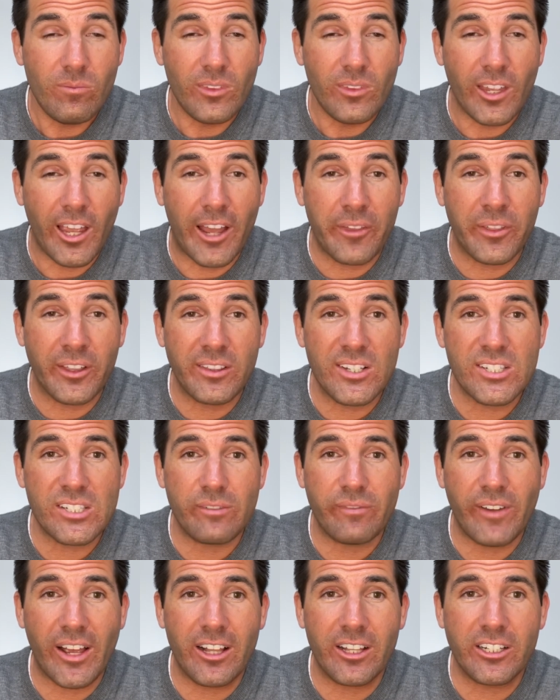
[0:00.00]
I think this is a
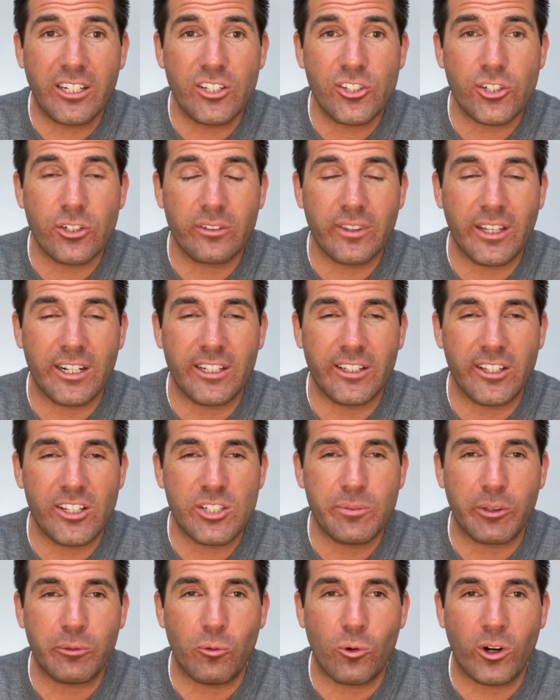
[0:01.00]
valid concern that
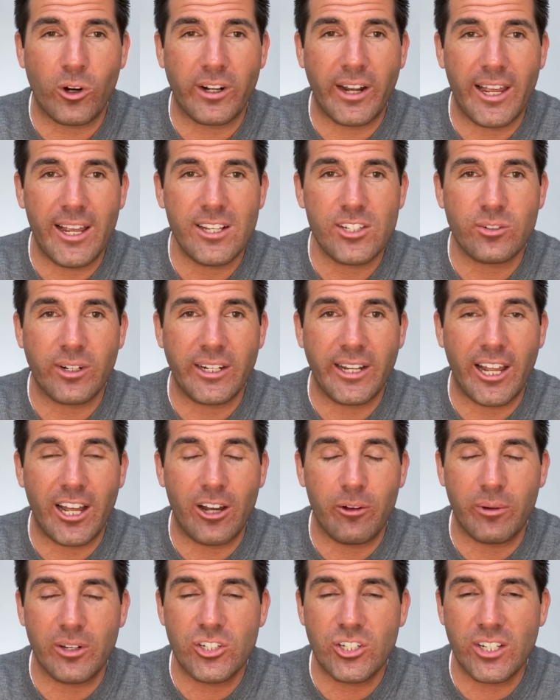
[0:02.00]
Elizabeth Warren has right now,
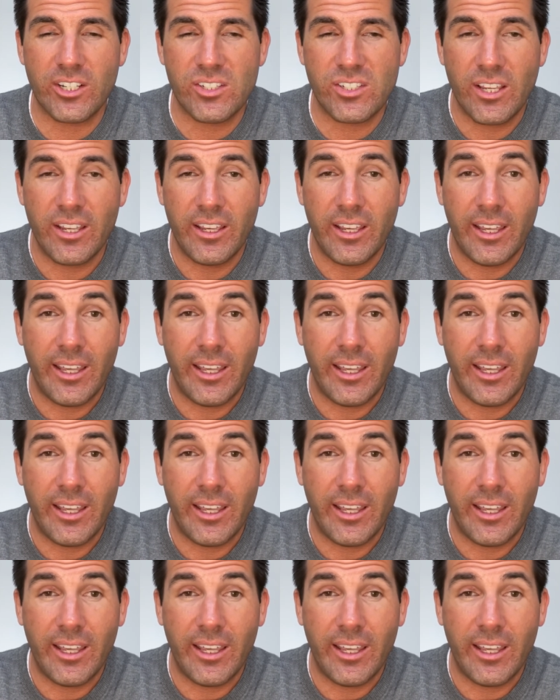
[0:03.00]
which is